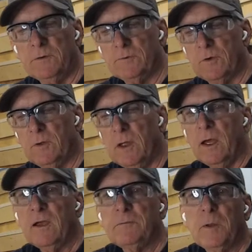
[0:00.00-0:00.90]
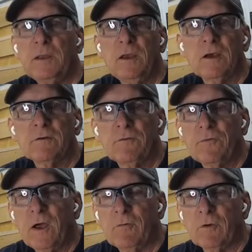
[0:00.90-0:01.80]
So I spent the extra
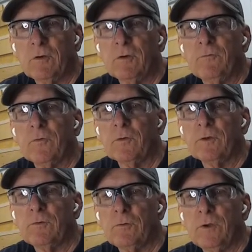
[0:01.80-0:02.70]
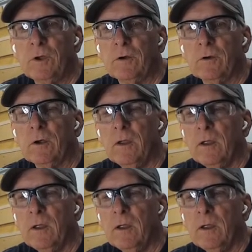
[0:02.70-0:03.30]
$500 for the 2-year